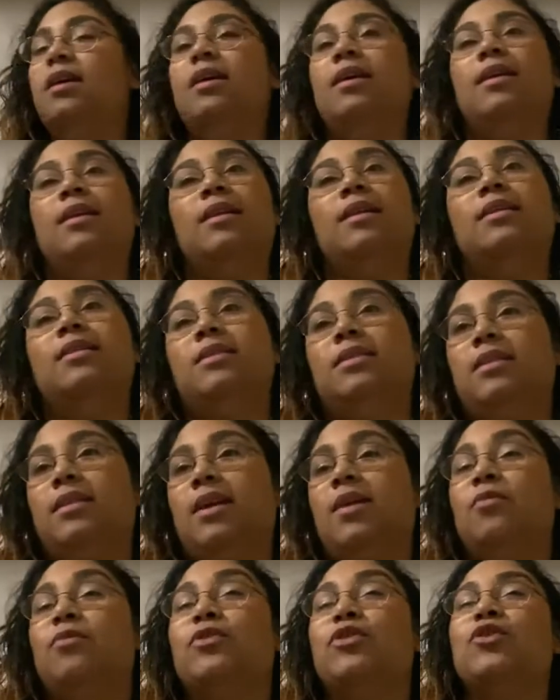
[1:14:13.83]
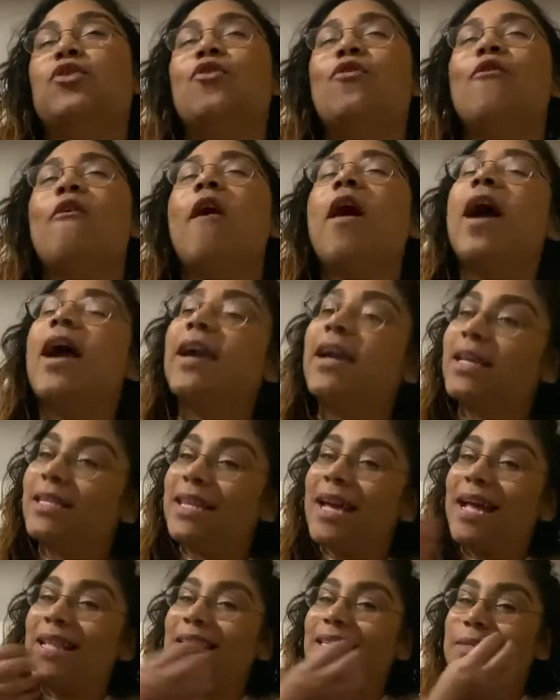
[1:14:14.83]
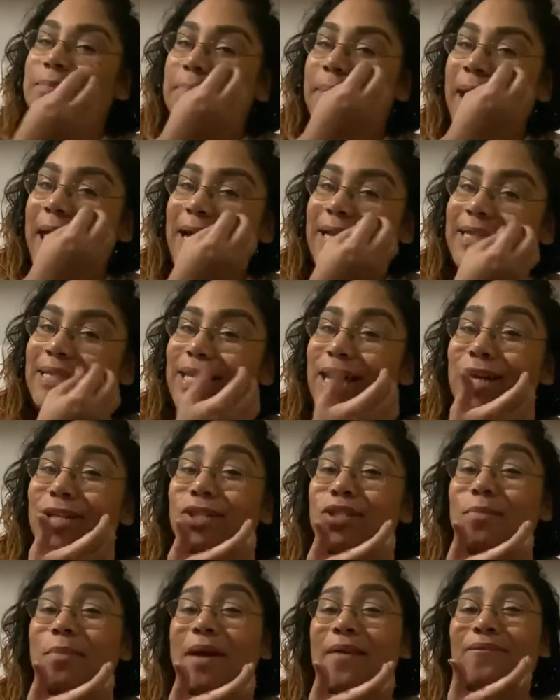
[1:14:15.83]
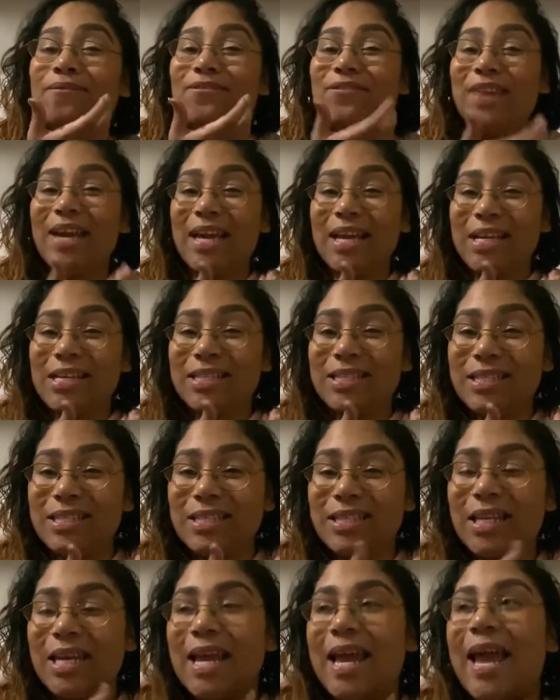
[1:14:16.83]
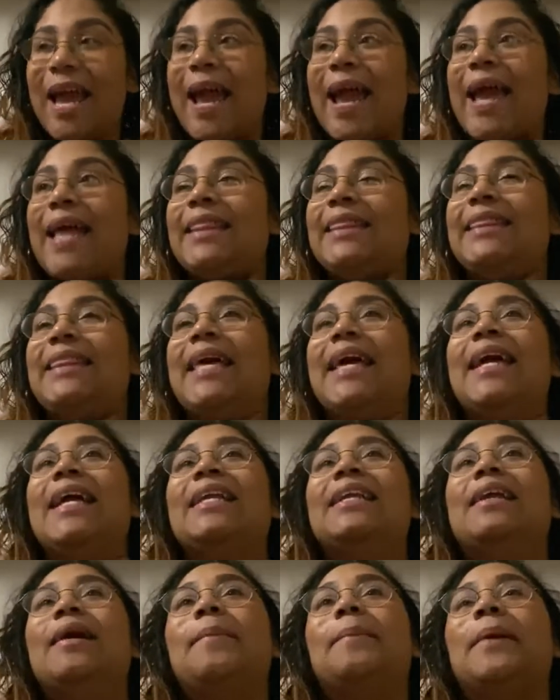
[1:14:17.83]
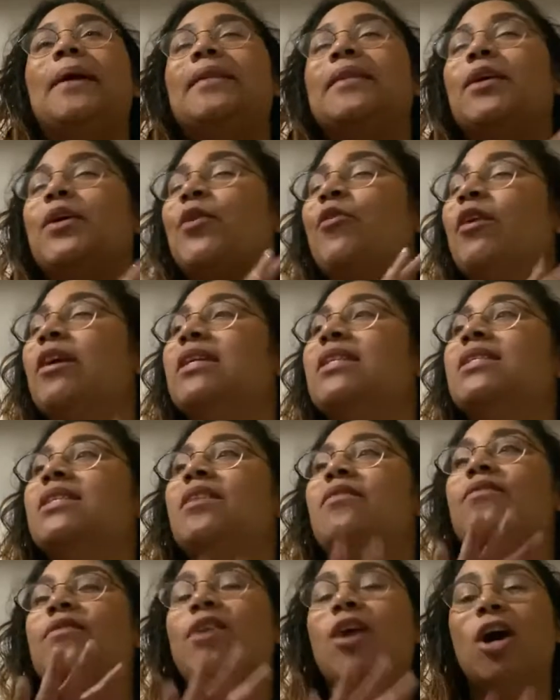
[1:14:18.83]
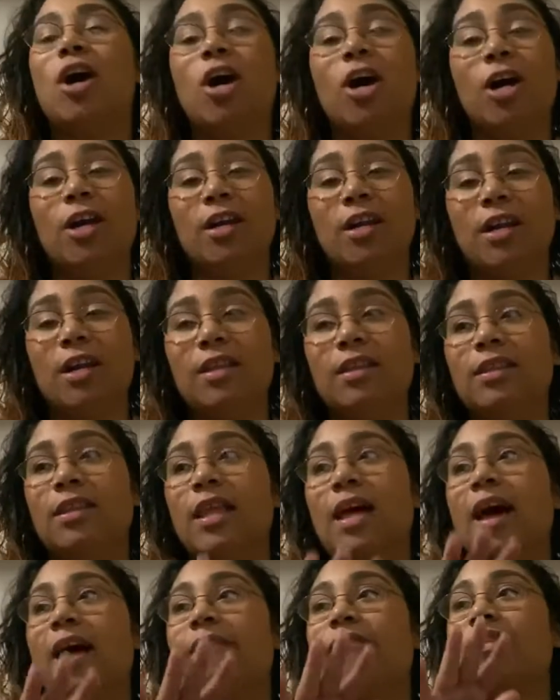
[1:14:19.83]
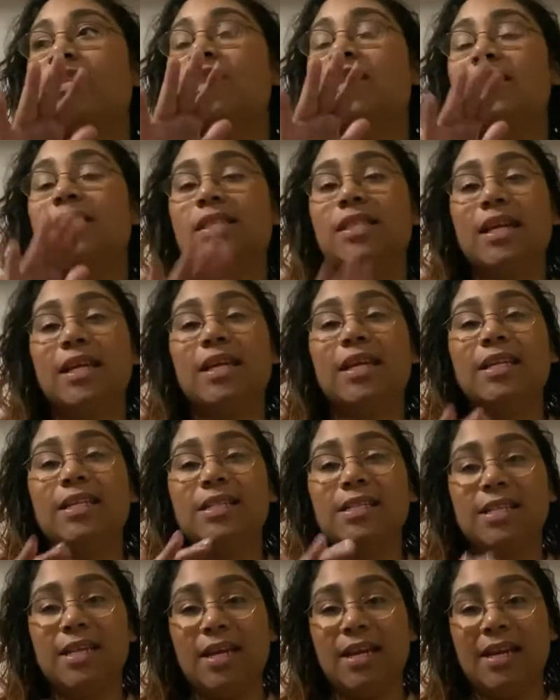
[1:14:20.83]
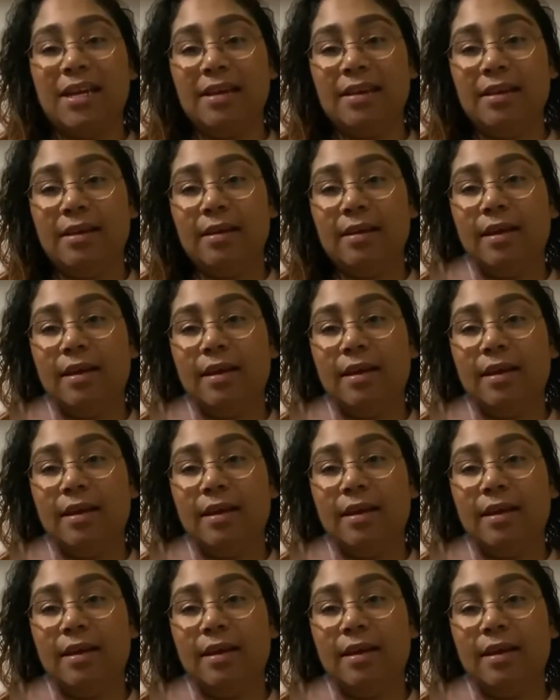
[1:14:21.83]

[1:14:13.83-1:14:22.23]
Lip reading: Listen, I was crying because I had these black dots on my face. And then by the grace of God, after the second day,